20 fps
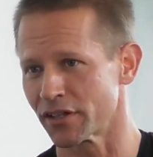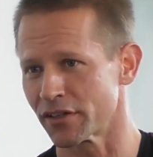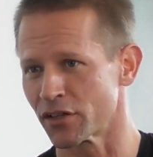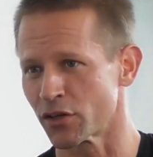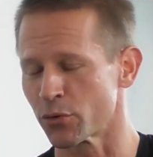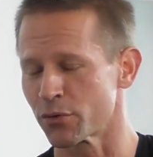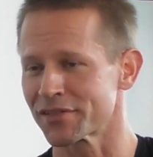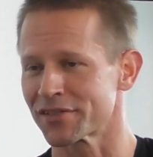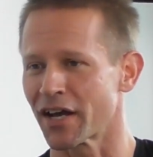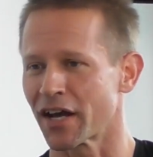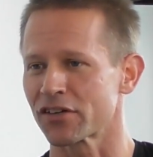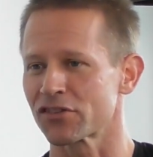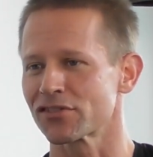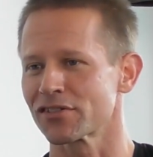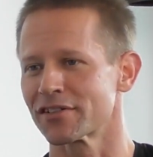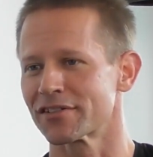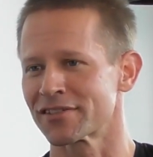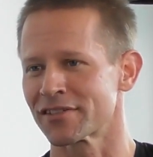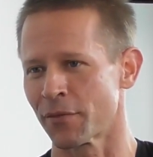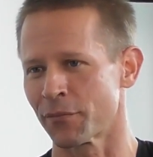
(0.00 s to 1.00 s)
There was
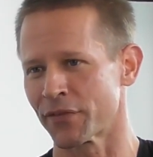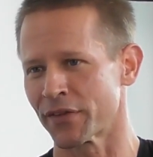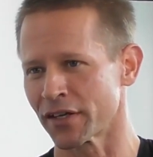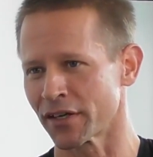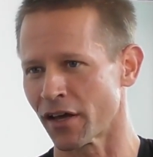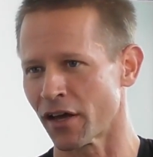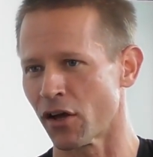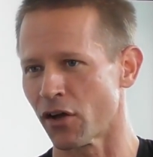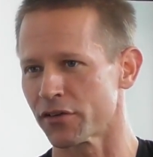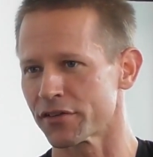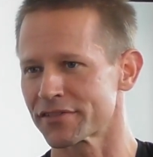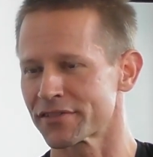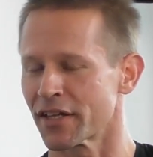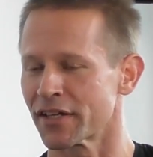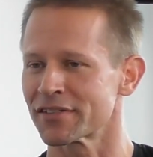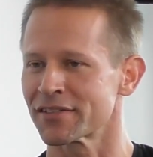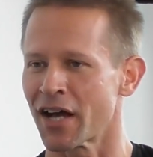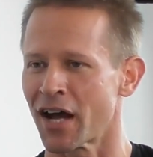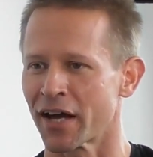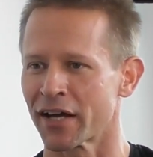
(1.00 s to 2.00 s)
actually something else
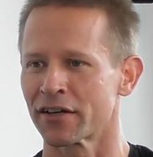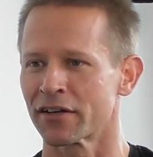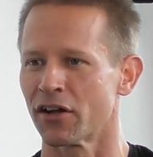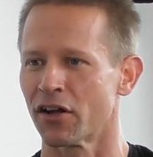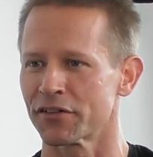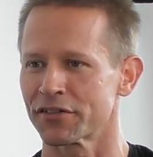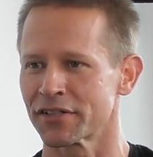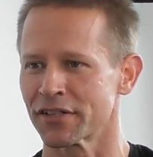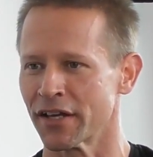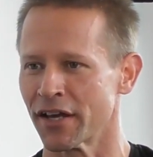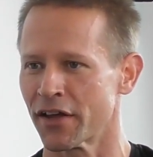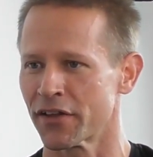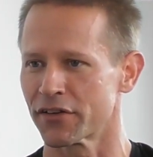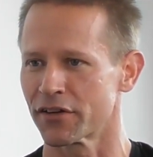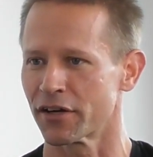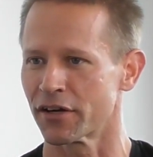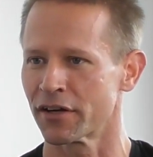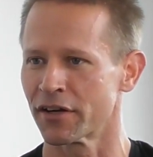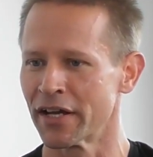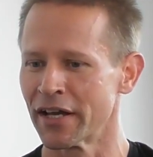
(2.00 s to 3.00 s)
that tied it all
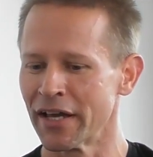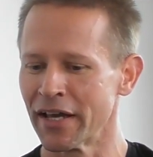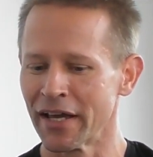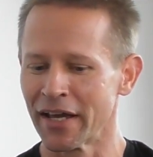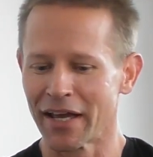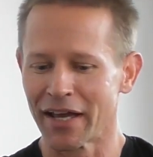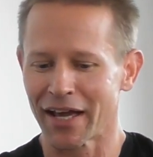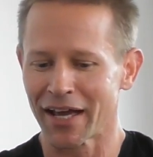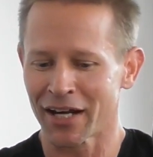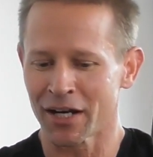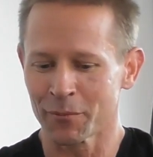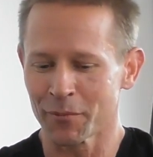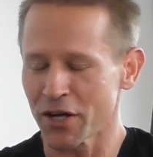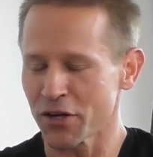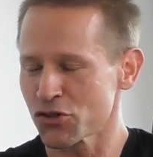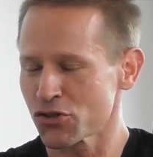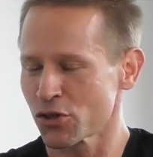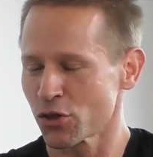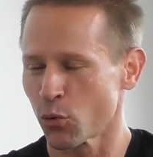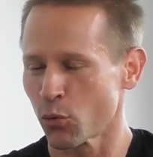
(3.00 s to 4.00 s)
together. And I'm
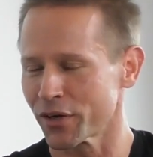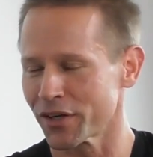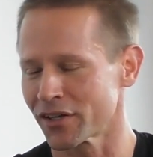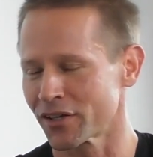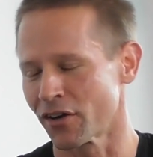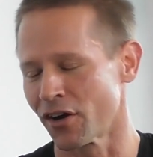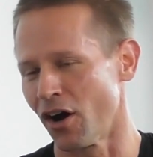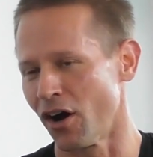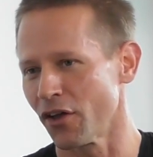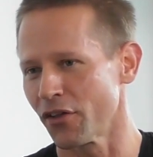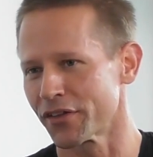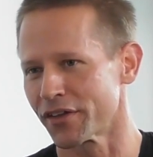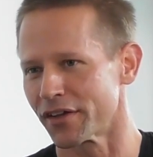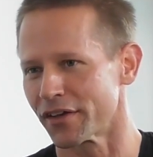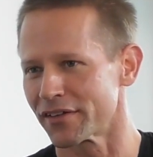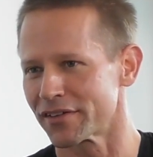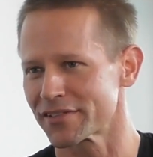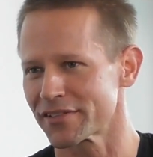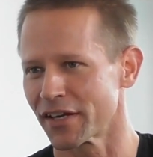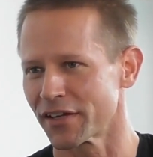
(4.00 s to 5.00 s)
not sure what to call
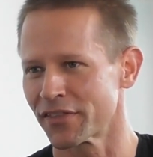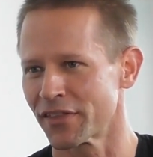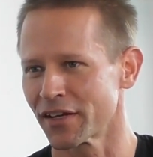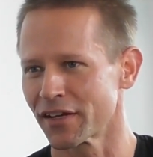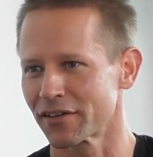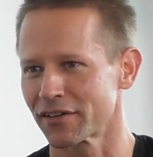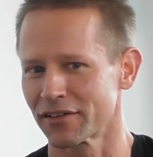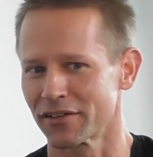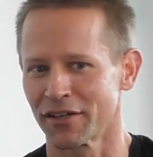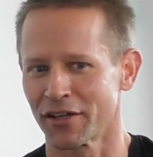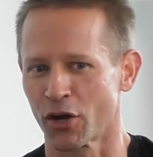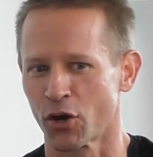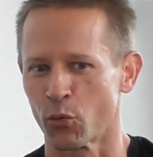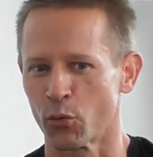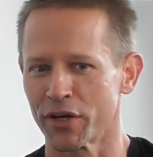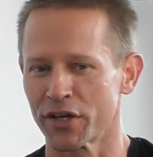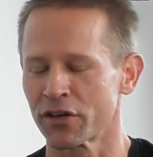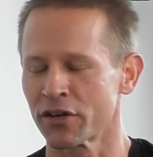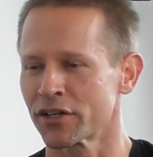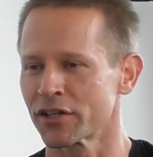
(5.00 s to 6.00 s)
this. I think,
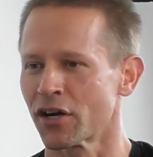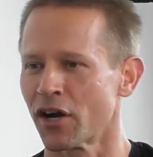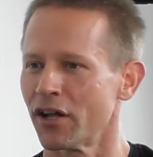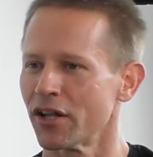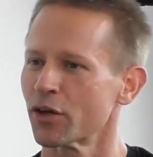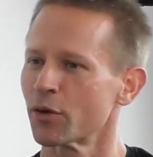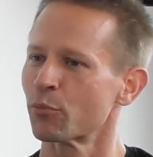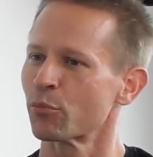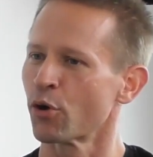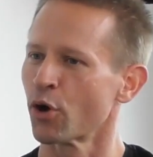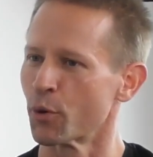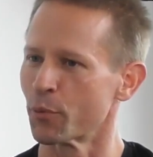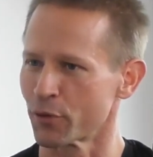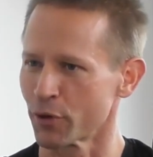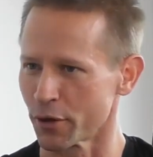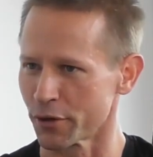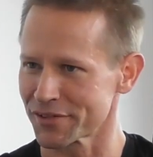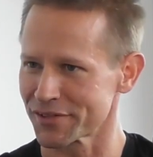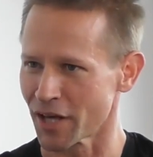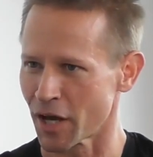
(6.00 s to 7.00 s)
we could call it
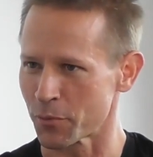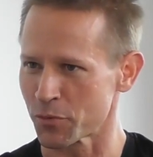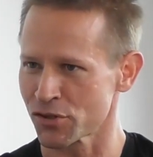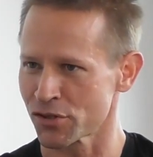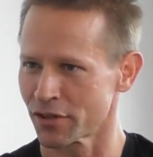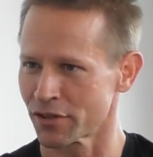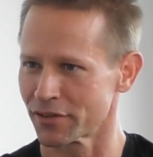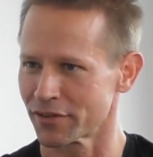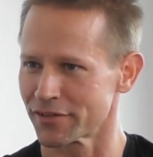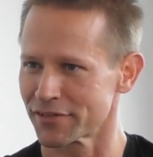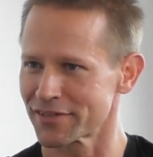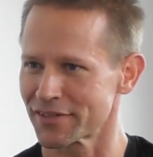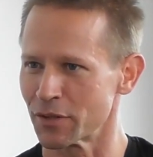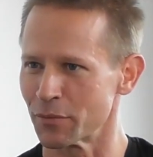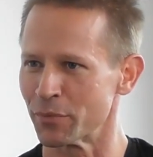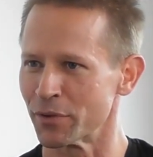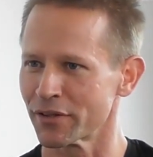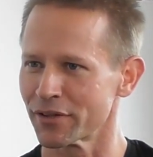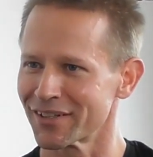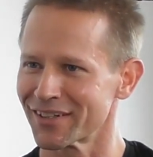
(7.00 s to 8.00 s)
proprioception. It's the
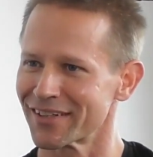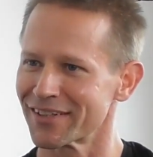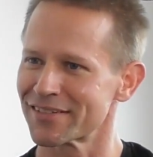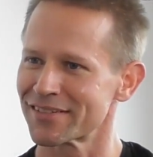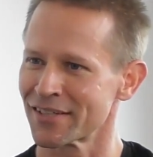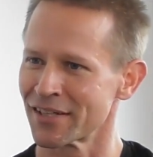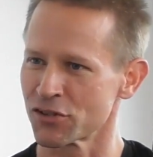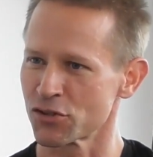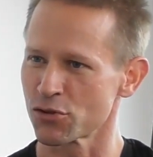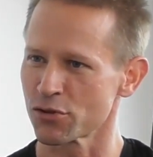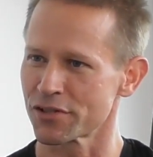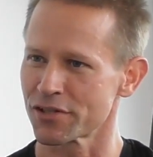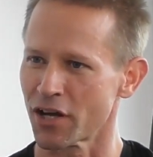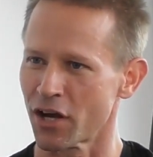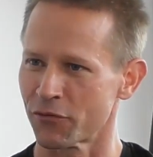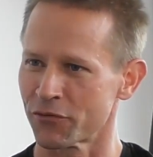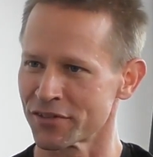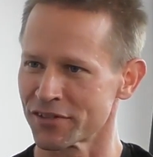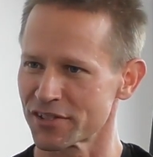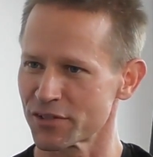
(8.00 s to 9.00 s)
ability to sense
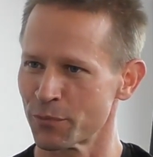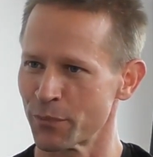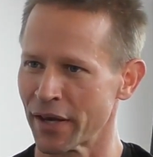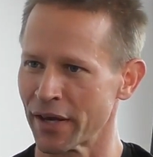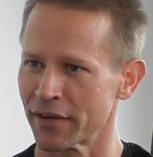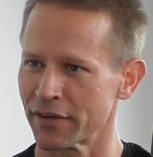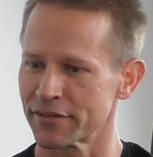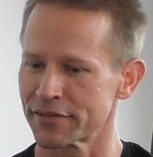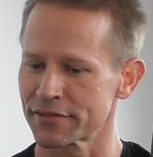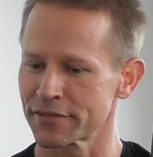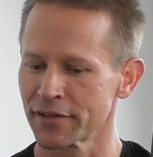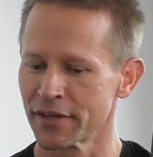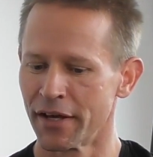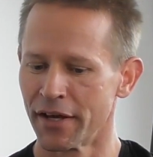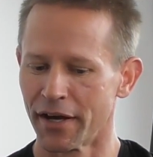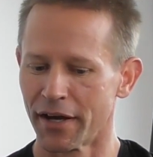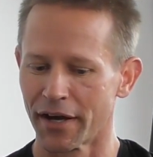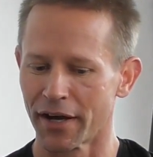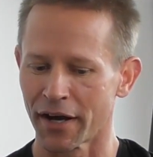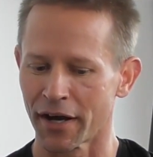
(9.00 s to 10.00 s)
yourself in space.
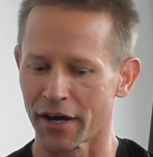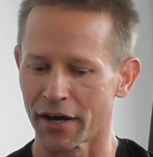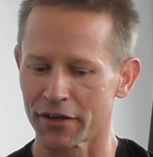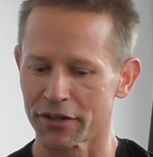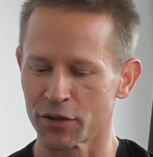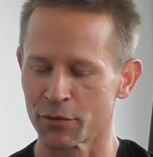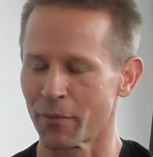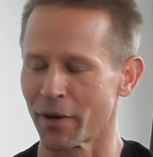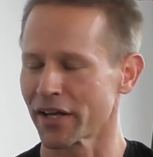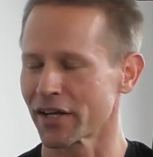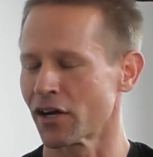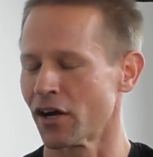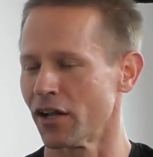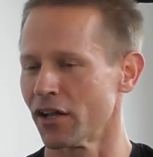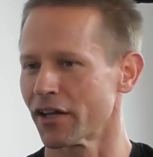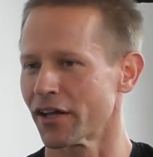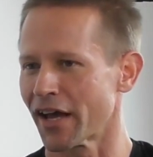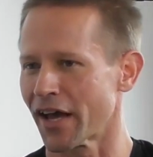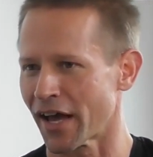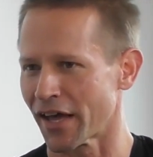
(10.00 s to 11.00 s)
You might
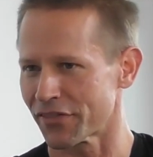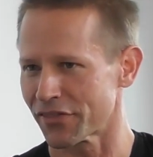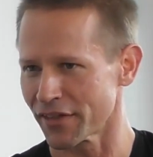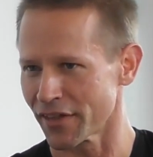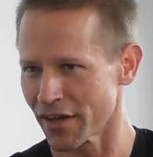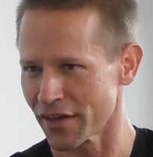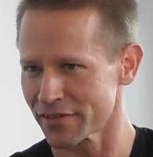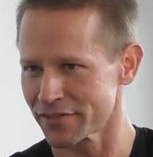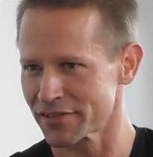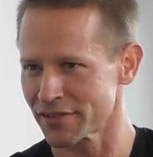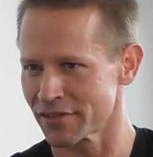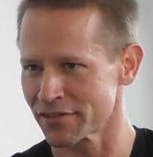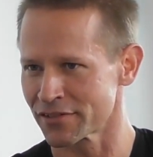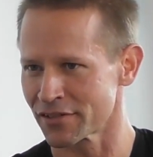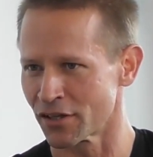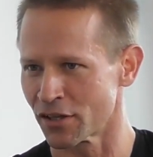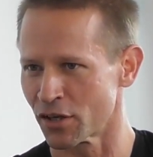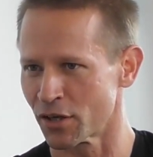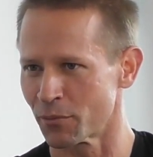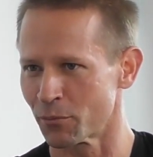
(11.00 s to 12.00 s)
call it
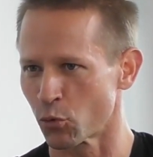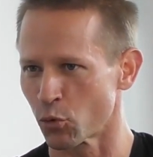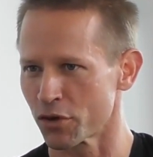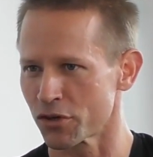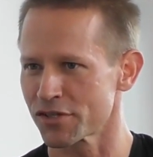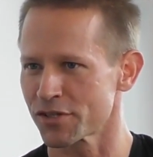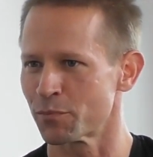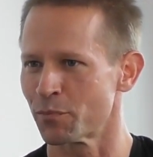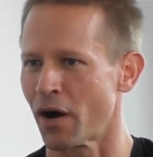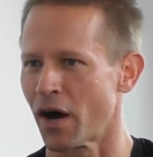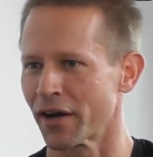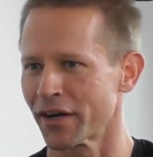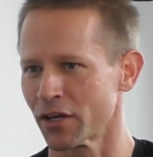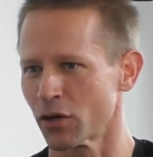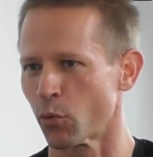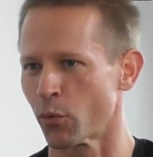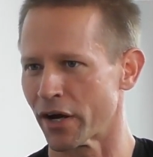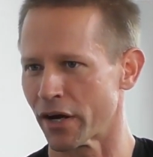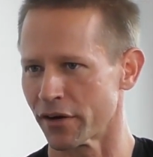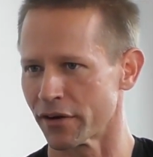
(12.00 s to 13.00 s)
athleticism or just body
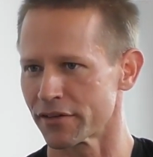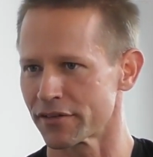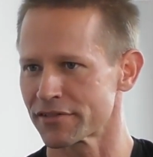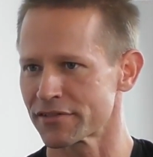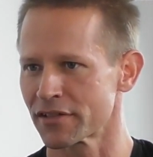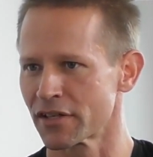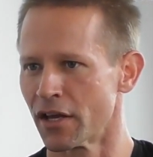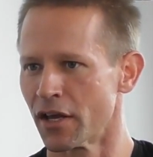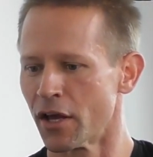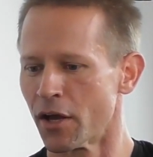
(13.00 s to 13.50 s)
awareness.